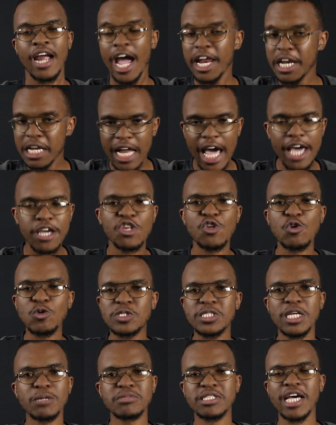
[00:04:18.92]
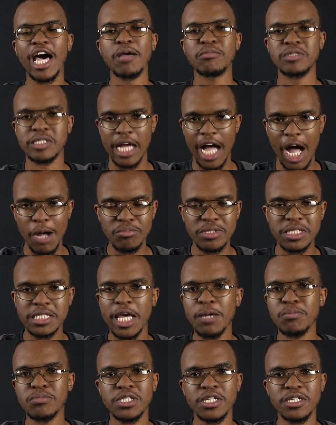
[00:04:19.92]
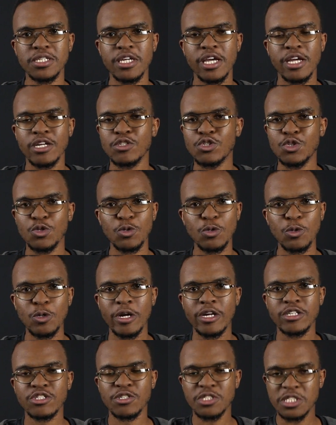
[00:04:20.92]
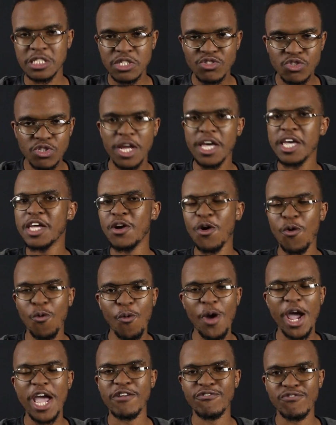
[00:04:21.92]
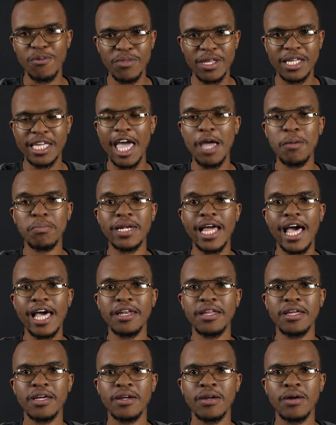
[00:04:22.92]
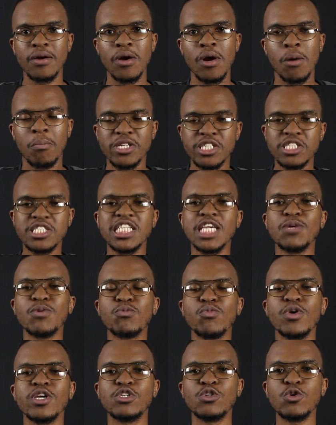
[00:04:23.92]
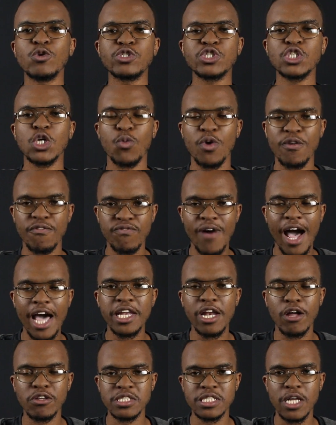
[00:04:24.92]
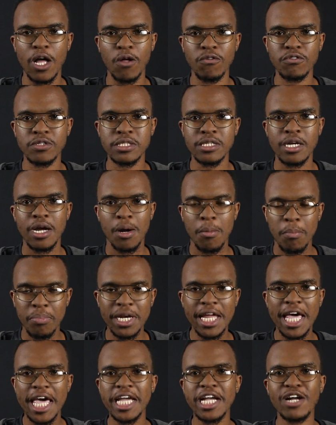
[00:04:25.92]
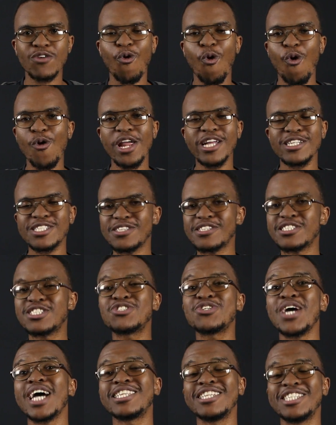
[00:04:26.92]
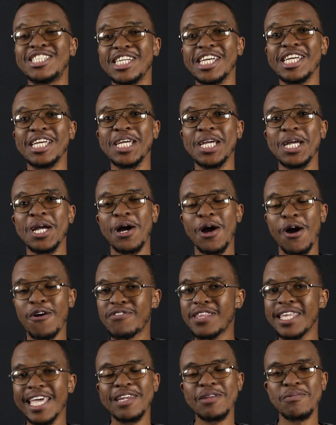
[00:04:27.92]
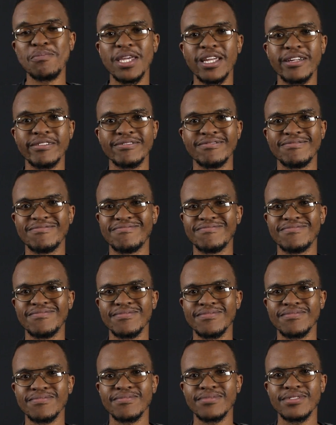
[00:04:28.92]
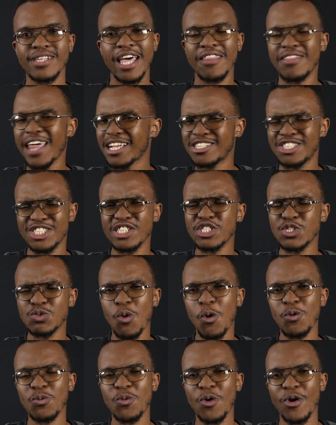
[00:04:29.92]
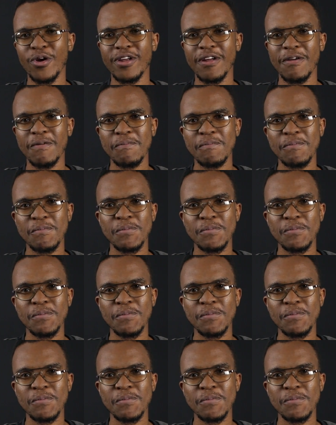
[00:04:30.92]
And like you, sometimes I'm tempted to stray away from the game plan. But you see, when we do so, we find ourselves playing according to the strategy of the enemy. And that just won't work.